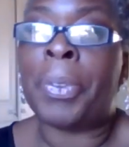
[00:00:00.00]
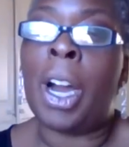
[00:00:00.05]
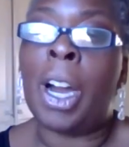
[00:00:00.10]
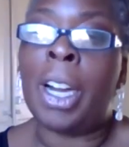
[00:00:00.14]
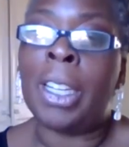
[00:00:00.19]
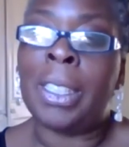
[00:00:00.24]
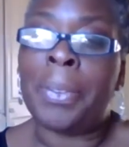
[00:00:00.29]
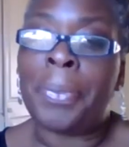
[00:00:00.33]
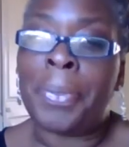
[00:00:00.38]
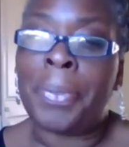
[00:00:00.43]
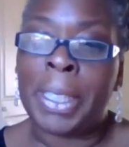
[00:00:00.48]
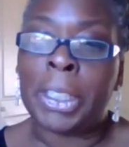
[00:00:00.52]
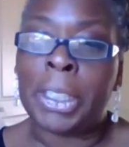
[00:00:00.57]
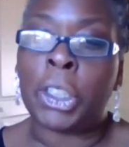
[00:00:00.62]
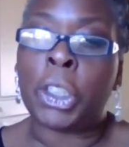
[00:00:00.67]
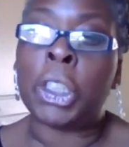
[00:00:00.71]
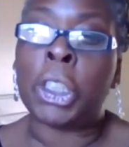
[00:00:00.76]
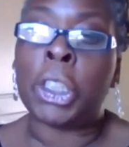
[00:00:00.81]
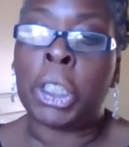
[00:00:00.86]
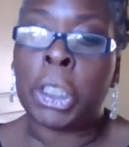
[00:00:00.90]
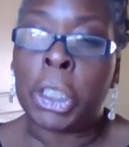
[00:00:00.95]
We've kind
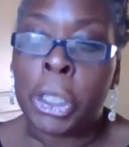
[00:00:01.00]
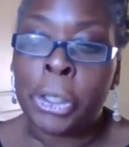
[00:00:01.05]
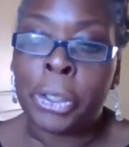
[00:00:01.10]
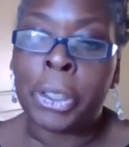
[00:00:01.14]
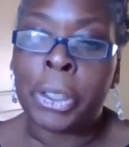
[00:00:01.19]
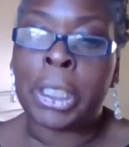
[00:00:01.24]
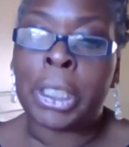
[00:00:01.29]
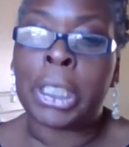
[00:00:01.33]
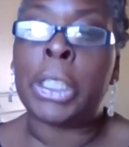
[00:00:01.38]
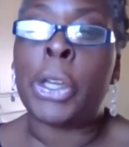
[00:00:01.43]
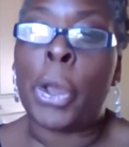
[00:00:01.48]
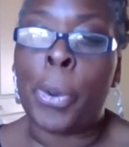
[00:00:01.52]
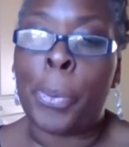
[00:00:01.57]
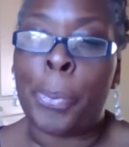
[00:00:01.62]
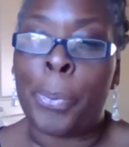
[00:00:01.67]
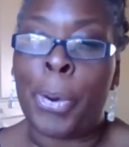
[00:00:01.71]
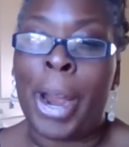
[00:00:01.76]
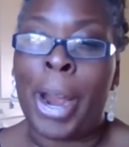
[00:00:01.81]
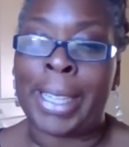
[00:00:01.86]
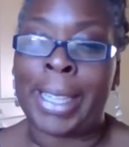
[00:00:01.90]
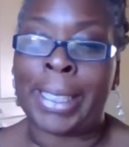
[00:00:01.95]
of introduced
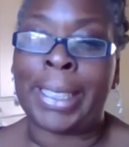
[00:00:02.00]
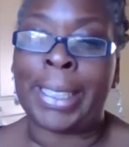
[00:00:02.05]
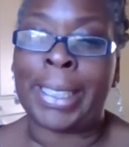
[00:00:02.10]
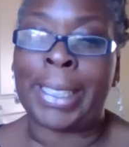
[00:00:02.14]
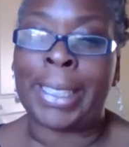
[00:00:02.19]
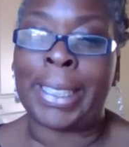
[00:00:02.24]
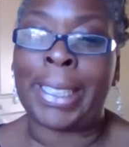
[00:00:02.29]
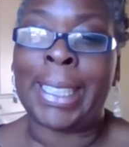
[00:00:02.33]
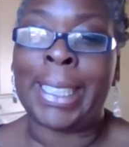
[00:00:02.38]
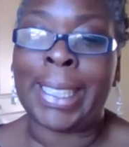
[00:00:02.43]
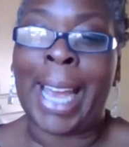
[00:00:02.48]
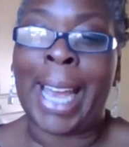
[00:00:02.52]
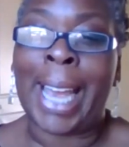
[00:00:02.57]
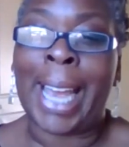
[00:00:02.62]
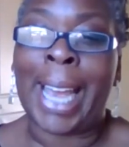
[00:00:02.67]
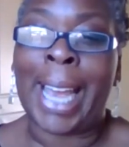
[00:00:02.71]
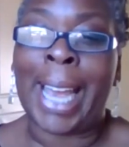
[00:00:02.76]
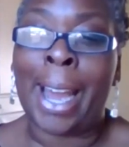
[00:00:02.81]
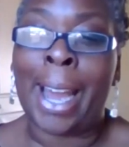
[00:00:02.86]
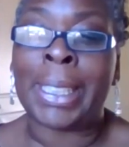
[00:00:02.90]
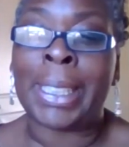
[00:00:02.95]
new
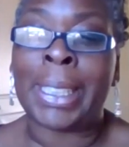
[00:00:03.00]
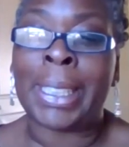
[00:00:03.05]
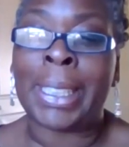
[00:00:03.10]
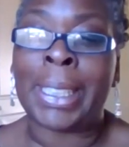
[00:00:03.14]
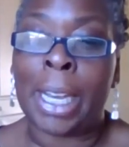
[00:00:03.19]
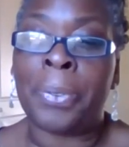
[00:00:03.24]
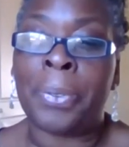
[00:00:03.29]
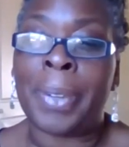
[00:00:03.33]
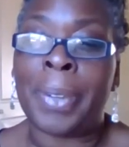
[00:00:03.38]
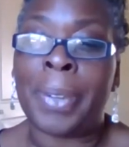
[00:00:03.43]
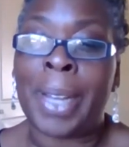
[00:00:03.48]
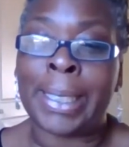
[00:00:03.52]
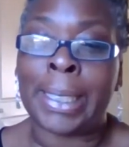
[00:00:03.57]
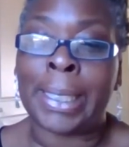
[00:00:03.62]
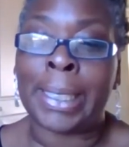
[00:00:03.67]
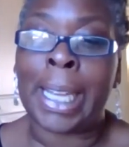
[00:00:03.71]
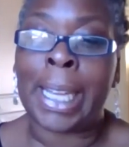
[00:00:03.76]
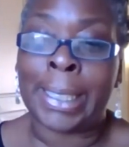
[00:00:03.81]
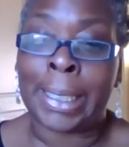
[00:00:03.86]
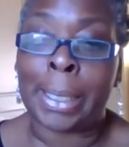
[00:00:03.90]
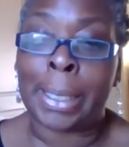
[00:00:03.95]
practices ourselves
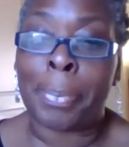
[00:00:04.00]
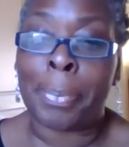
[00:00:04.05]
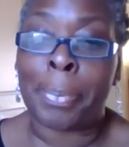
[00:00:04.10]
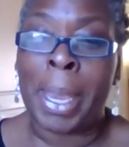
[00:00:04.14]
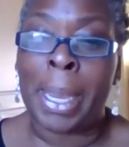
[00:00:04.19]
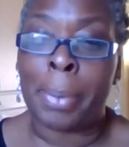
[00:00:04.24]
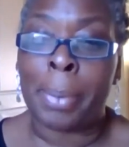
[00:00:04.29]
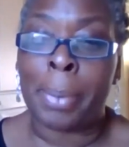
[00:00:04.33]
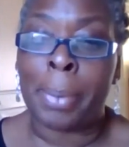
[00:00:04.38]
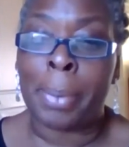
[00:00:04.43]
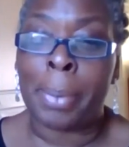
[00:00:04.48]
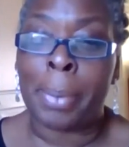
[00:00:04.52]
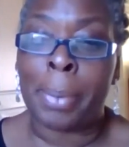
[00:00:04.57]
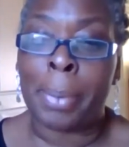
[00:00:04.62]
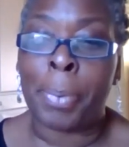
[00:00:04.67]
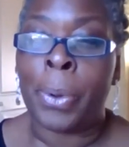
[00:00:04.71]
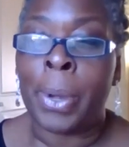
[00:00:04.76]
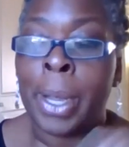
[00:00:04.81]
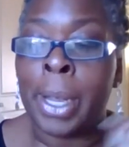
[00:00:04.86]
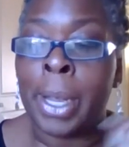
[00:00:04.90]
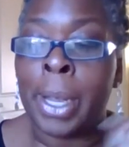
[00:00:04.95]
as, as a
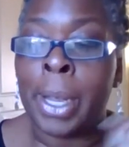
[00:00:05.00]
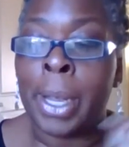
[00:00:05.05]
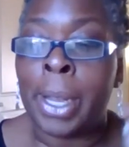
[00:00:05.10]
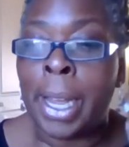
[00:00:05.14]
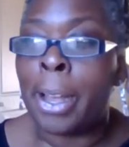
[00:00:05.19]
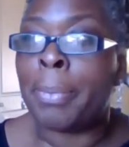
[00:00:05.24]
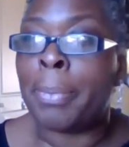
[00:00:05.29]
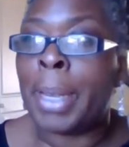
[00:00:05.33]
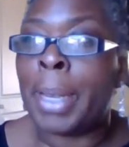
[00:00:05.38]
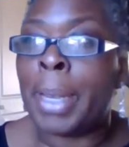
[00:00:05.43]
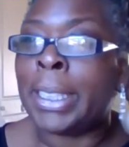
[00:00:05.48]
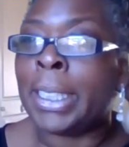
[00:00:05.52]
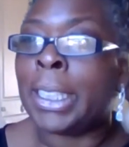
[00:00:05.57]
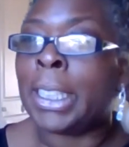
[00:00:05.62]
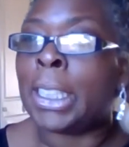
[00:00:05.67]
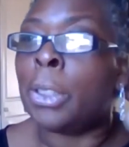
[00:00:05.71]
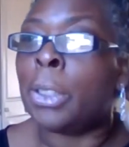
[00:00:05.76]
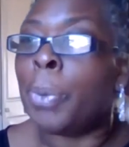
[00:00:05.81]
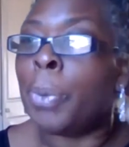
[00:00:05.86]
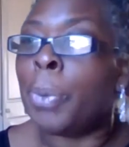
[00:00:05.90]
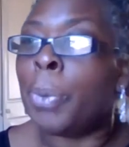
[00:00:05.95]
people mm. um,
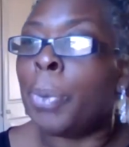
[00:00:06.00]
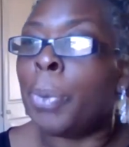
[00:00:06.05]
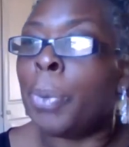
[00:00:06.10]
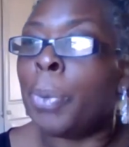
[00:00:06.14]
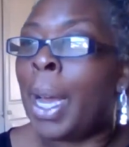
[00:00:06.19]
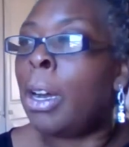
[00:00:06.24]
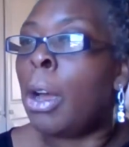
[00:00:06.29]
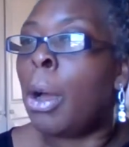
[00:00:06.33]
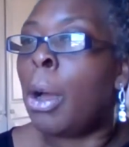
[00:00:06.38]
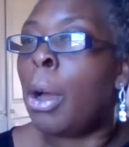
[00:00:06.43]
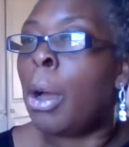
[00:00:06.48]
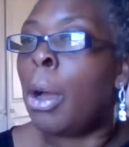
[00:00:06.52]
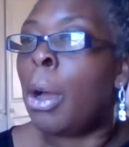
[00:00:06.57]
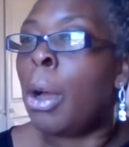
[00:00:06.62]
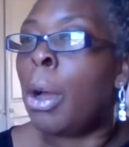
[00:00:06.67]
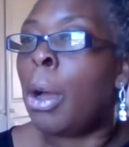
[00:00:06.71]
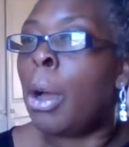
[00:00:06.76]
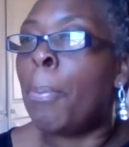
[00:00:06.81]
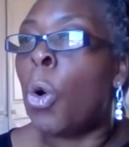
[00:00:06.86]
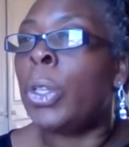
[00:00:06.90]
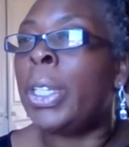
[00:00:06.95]
into our
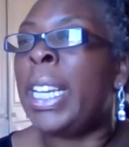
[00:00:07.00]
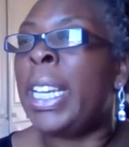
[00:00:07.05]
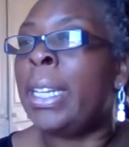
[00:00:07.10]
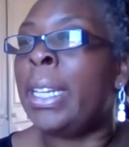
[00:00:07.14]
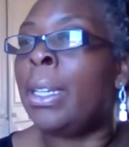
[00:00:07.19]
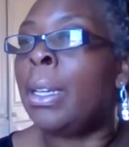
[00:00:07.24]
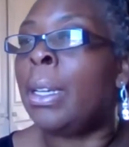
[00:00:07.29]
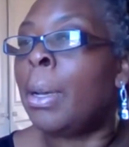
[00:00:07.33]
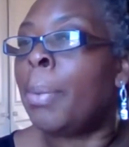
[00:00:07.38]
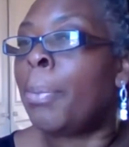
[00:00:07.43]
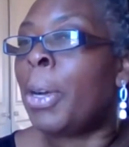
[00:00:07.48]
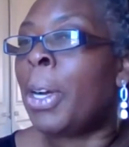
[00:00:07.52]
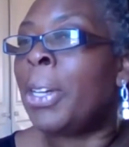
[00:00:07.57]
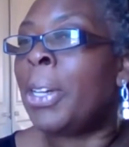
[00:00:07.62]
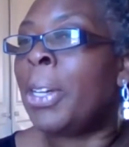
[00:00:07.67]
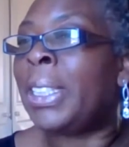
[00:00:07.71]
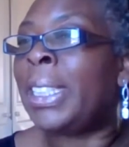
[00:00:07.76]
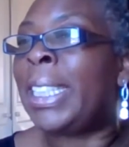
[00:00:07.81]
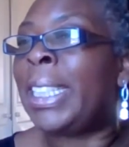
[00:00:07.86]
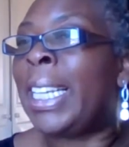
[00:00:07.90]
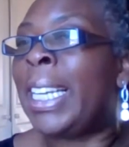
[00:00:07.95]
mourning
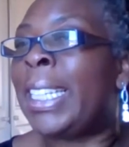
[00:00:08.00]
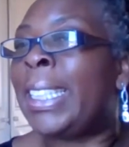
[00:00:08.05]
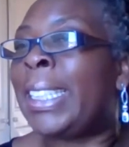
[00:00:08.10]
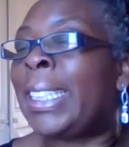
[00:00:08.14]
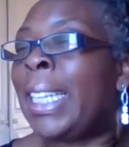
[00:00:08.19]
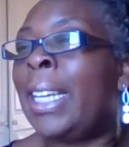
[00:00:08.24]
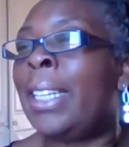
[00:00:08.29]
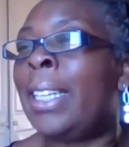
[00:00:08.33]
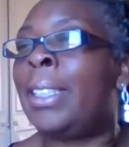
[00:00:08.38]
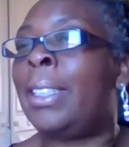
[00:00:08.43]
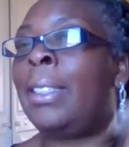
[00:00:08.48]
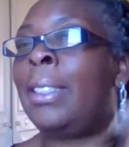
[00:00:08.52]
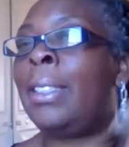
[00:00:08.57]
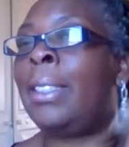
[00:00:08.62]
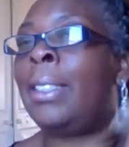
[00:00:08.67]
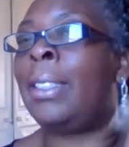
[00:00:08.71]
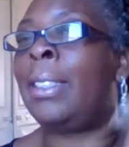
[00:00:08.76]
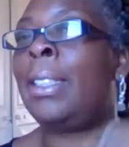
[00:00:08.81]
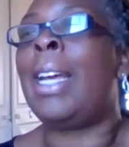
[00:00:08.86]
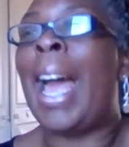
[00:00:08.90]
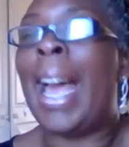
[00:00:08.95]
process
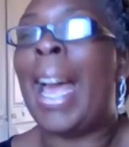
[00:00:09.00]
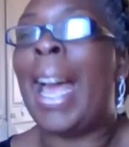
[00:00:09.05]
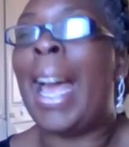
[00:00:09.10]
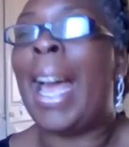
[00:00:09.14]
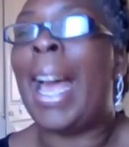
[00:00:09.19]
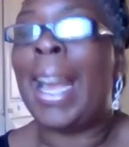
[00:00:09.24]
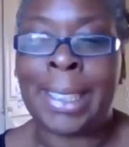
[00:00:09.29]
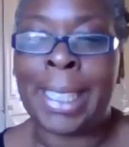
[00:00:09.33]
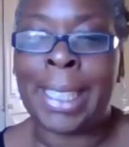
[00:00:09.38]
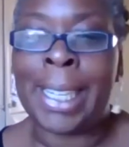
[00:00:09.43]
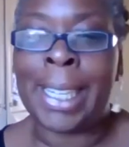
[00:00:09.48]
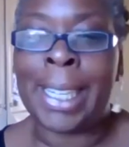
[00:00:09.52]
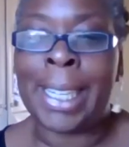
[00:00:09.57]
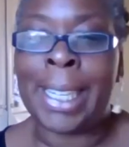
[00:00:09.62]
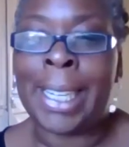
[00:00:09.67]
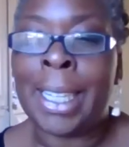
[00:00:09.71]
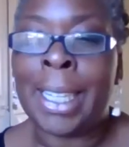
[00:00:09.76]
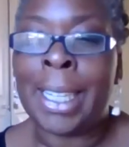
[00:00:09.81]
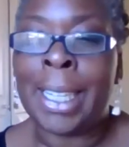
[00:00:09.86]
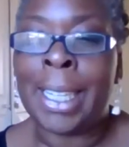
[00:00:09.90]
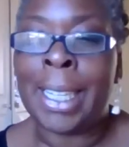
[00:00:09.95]
and
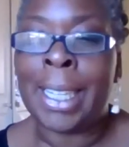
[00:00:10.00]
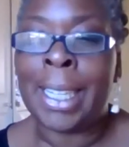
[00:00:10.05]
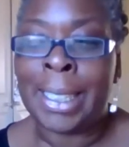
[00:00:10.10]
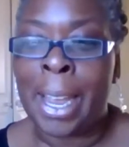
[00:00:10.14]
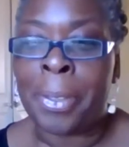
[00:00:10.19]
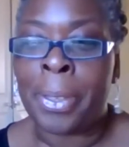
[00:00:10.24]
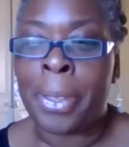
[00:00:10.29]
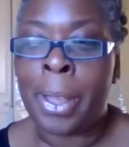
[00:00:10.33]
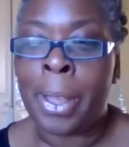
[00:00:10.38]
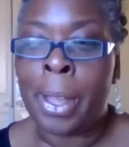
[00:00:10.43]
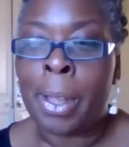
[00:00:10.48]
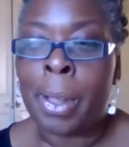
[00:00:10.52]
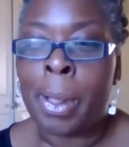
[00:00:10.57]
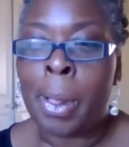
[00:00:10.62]
handling death.